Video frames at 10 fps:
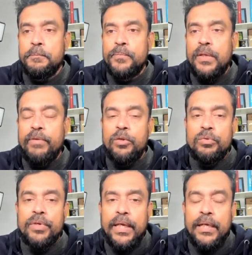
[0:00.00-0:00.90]
when you
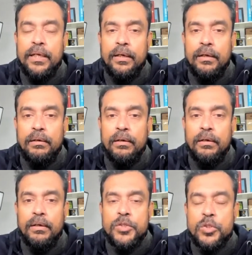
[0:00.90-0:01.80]
create a
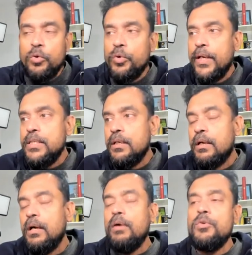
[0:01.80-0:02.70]
storage
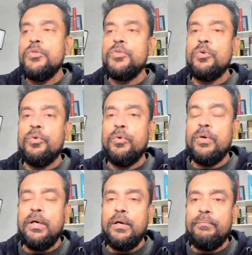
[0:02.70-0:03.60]
accounts or
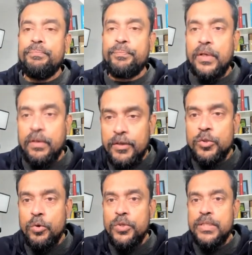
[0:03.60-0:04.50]
a
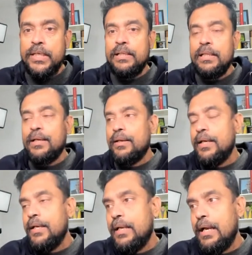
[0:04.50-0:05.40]
resource, it will
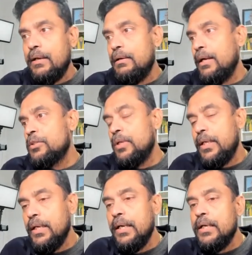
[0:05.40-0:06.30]
create
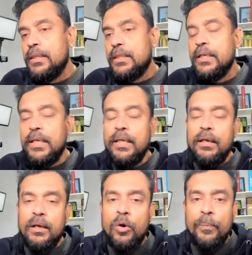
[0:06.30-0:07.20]
actually 3
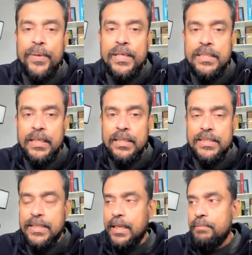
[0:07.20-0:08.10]
copies in the
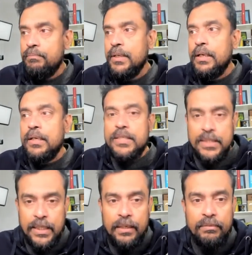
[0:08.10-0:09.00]
same
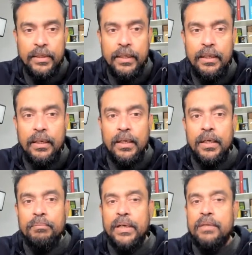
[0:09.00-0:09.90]
server.
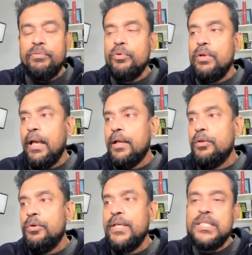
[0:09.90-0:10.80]
But if you'd like
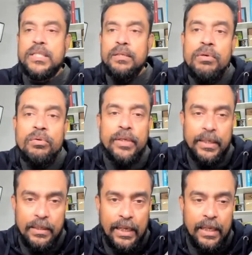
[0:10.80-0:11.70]
to distribute
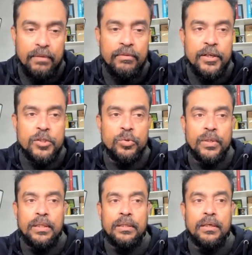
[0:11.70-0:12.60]
it like
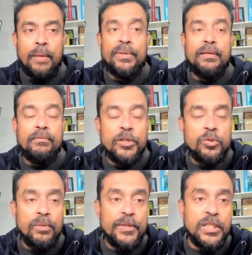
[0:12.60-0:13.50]
virtual
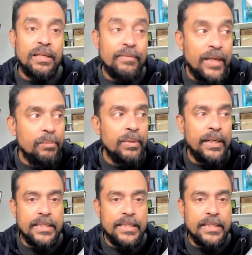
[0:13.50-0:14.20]
machine availability